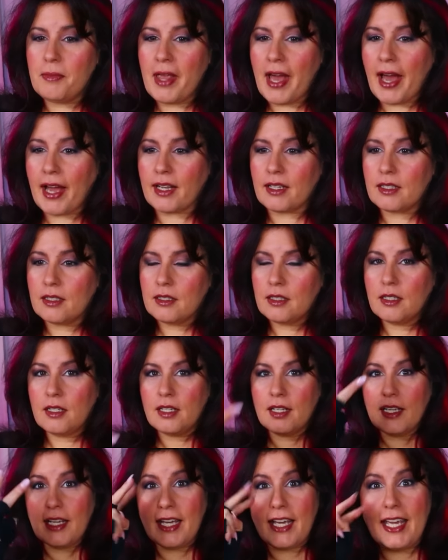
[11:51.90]
him that.
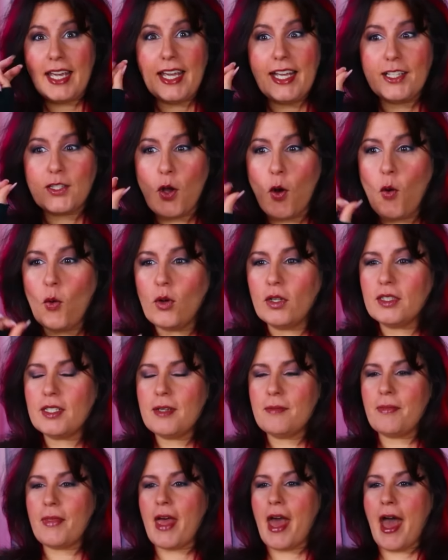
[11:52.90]
He told
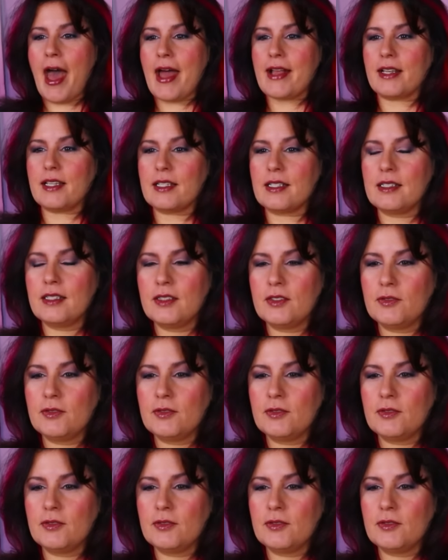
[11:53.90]
him that.